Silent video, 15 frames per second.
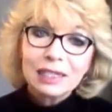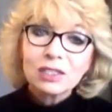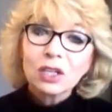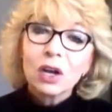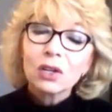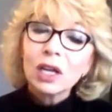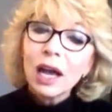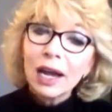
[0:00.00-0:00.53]
It's
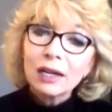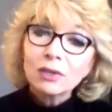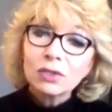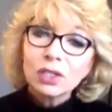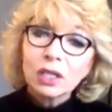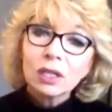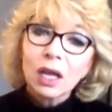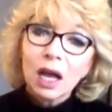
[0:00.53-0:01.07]
called
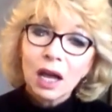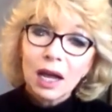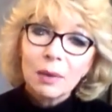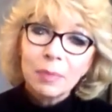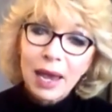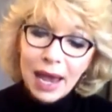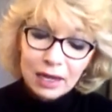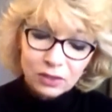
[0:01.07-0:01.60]
Hydrogel Eye
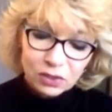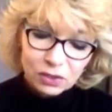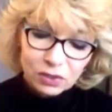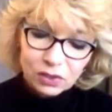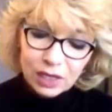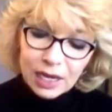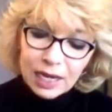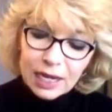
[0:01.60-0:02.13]

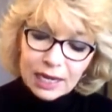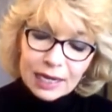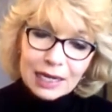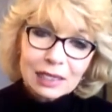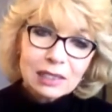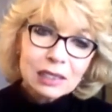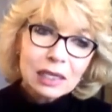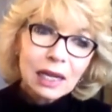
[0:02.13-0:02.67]
Patches.
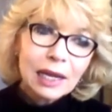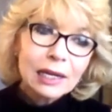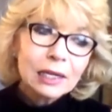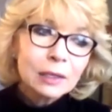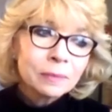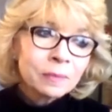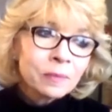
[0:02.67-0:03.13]
It's like,